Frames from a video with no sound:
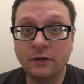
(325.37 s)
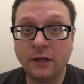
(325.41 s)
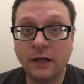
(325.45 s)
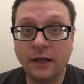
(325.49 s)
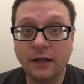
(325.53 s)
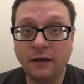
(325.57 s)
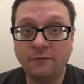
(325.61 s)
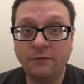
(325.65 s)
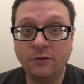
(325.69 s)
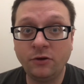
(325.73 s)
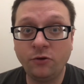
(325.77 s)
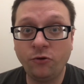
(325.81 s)
a
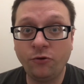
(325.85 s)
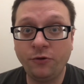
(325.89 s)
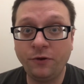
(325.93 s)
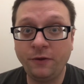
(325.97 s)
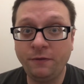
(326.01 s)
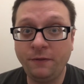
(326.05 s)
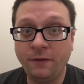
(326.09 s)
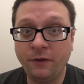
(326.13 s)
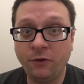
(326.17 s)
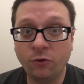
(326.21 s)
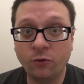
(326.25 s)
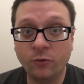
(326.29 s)
lot of
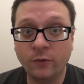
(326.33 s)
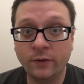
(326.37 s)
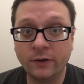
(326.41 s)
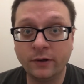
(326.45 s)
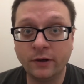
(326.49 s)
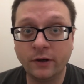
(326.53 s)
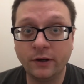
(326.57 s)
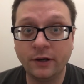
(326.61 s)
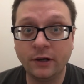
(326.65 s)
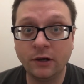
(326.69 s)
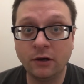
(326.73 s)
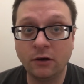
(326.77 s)
interesting things
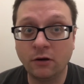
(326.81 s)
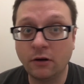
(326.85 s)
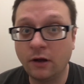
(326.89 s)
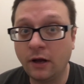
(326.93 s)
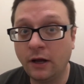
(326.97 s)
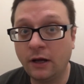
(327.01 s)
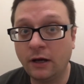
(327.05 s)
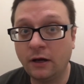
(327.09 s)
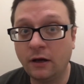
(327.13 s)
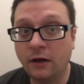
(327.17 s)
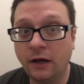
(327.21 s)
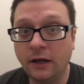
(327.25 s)
going on here.
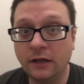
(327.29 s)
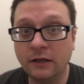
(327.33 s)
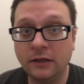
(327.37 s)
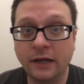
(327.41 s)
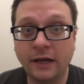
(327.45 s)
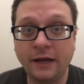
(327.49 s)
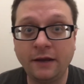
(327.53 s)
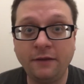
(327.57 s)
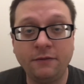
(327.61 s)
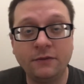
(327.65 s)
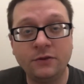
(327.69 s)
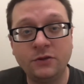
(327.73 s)
Uh, I
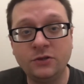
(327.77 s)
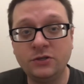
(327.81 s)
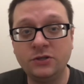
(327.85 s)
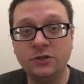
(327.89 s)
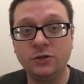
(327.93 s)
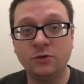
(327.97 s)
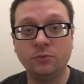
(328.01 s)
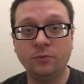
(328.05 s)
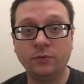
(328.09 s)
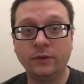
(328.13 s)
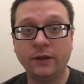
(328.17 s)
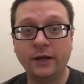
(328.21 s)
like the
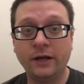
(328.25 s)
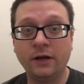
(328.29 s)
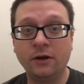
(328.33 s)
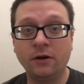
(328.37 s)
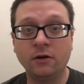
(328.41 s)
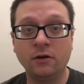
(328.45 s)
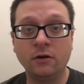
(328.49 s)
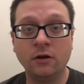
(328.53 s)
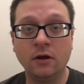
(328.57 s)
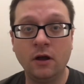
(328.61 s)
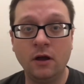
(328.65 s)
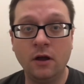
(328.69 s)

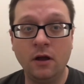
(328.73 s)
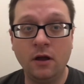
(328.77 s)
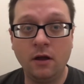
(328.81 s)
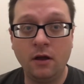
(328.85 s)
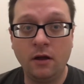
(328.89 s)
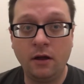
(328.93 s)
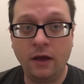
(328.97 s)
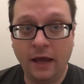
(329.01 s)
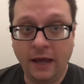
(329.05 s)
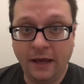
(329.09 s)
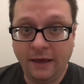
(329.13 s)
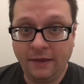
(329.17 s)
two-player
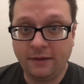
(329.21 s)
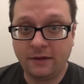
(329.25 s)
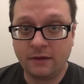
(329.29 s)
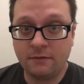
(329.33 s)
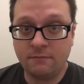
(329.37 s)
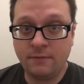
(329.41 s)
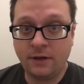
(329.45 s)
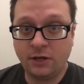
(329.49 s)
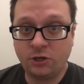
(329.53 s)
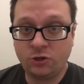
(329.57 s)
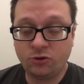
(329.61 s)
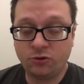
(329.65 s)

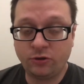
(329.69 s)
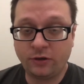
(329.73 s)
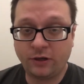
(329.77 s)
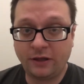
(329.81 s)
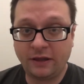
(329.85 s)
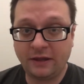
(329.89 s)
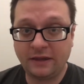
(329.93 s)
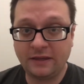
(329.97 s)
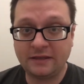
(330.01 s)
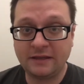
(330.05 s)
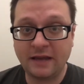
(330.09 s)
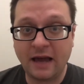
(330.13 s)

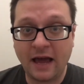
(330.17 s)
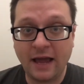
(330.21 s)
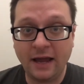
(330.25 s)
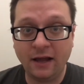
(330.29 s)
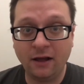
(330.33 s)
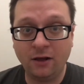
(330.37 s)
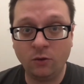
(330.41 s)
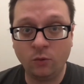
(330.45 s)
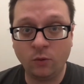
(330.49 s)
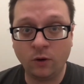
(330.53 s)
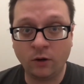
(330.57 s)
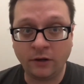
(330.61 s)
asymmetric
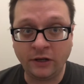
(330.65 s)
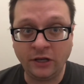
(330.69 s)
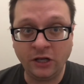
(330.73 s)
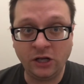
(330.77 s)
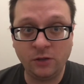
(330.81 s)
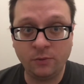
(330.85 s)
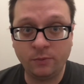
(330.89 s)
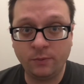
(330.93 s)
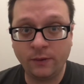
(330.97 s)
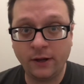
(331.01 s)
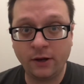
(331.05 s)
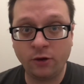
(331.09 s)
style where
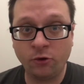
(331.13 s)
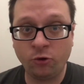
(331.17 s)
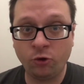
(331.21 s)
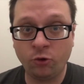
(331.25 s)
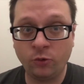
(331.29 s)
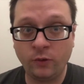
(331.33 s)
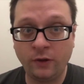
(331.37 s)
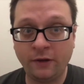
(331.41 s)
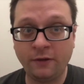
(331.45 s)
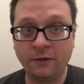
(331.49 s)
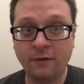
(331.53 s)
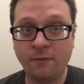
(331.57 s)
each player
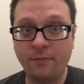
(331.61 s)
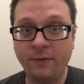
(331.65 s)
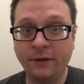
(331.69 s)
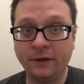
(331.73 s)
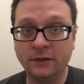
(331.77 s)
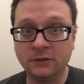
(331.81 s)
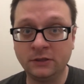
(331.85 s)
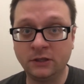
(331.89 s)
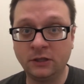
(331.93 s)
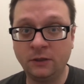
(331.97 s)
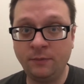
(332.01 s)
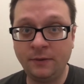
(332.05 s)
is doing
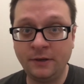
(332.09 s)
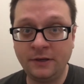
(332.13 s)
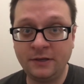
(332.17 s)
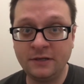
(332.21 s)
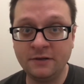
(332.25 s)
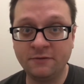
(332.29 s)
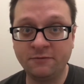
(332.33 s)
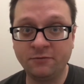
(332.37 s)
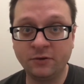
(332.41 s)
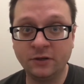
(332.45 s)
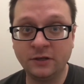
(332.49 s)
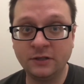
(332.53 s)
something a little bit
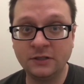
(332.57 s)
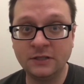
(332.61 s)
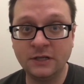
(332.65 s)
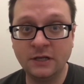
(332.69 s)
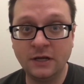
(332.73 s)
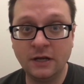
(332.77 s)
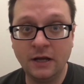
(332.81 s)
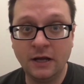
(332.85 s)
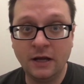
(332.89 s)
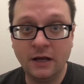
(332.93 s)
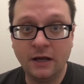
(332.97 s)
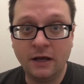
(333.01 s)
different.
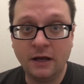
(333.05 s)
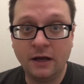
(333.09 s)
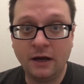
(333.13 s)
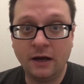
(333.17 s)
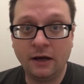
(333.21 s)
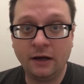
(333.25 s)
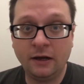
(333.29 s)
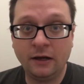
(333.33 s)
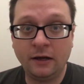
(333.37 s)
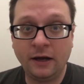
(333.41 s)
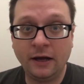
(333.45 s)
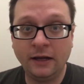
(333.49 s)

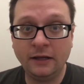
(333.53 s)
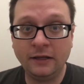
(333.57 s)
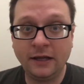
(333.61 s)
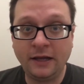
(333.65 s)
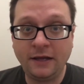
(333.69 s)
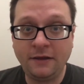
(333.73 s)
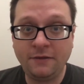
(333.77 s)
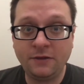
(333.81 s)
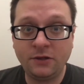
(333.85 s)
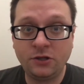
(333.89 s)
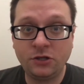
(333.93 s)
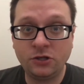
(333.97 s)
Uh, I
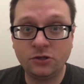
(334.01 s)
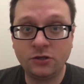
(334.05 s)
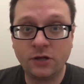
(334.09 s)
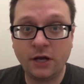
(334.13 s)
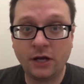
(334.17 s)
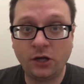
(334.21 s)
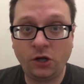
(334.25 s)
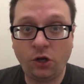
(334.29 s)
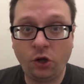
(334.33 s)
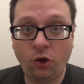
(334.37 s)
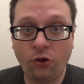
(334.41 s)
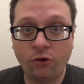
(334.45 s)
like that you're
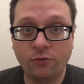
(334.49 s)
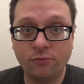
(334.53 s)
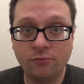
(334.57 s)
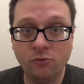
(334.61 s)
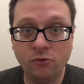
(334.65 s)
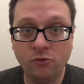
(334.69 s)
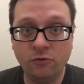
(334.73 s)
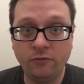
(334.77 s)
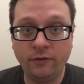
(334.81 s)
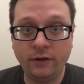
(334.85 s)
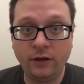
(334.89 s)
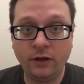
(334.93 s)
not just
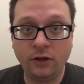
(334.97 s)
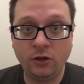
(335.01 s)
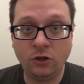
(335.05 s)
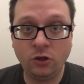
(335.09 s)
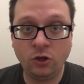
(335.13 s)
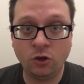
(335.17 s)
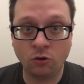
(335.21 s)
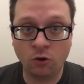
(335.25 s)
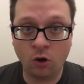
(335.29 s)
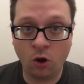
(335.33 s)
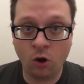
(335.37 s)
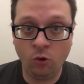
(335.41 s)

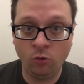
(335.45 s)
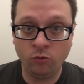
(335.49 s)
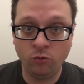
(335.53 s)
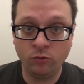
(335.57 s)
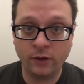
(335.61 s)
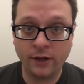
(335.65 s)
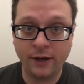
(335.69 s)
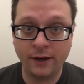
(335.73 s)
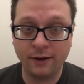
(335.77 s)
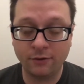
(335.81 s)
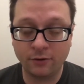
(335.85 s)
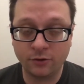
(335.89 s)
moving your
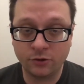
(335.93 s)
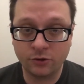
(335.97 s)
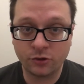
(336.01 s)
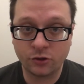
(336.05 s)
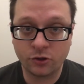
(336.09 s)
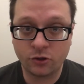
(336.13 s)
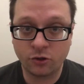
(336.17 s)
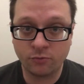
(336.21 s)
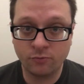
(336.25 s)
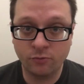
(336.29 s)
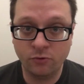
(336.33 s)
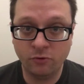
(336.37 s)
own
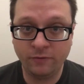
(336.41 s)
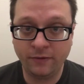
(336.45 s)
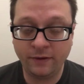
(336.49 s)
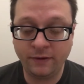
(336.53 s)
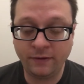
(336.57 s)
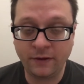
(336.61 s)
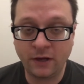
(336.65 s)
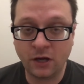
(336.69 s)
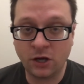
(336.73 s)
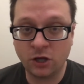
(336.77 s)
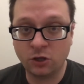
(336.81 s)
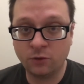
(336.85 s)
character, you're
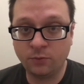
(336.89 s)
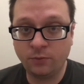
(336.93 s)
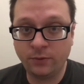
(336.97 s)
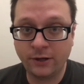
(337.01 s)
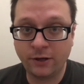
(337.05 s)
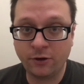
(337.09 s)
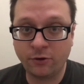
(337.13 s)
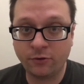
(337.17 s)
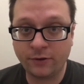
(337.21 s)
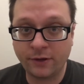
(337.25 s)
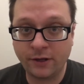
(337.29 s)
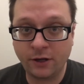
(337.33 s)
moving the other
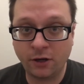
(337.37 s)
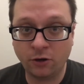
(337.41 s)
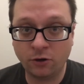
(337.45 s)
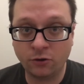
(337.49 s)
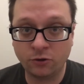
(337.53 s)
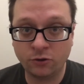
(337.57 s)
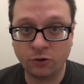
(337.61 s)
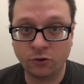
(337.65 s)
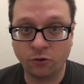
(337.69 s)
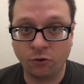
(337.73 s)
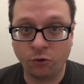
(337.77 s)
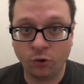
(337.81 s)
player's
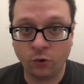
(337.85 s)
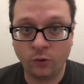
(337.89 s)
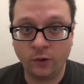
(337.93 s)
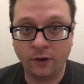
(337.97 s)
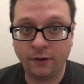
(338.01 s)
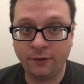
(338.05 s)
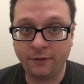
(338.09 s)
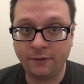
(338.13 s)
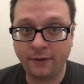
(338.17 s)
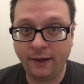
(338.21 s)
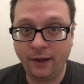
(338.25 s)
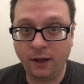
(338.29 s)
character so
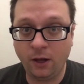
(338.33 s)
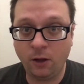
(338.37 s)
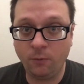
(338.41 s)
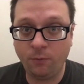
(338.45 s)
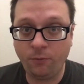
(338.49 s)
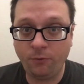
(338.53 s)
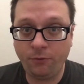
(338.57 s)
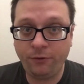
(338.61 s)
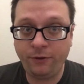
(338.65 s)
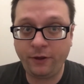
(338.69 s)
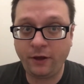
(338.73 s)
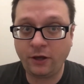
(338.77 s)
as to
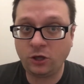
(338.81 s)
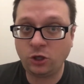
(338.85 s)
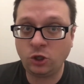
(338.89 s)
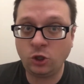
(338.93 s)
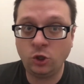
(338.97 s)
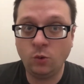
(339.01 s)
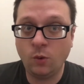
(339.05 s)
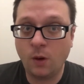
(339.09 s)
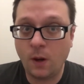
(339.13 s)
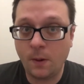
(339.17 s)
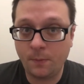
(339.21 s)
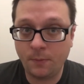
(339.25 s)
help set
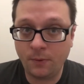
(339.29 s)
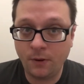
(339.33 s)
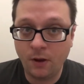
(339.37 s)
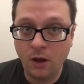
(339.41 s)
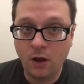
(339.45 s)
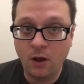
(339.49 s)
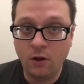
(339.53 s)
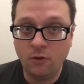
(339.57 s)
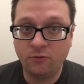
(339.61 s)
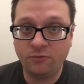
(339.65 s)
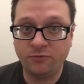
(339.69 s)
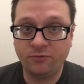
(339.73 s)
you up
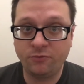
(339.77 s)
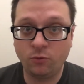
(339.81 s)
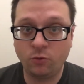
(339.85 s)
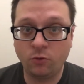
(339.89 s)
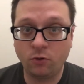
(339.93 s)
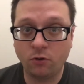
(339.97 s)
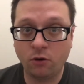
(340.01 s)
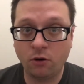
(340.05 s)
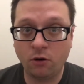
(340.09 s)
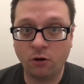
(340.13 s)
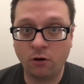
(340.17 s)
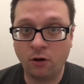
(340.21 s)

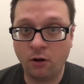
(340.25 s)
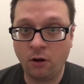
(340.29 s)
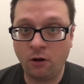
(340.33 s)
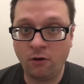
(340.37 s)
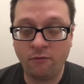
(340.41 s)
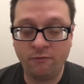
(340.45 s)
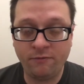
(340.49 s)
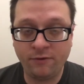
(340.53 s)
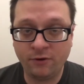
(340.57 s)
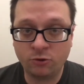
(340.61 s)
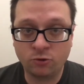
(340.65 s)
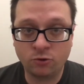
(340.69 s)
for
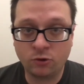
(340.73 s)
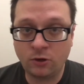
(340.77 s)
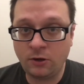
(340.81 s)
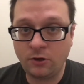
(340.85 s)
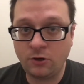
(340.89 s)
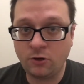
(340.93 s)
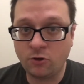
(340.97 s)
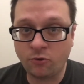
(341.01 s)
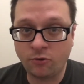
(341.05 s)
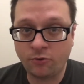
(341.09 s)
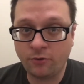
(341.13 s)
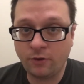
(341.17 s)
uh,
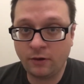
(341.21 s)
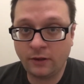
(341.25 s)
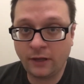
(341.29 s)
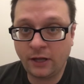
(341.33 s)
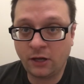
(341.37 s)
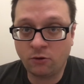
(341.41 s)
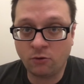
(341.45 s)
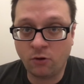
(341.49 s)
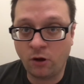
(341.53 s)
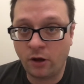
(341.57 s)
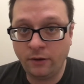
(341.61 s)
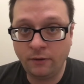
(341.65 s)
victory years
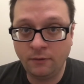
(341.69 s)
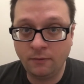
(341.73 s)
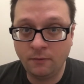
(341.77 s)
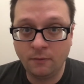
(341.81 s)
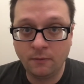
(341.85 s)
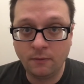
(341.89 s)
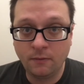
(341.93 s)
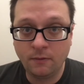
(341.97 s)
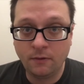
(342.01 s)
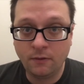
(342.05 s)
later on.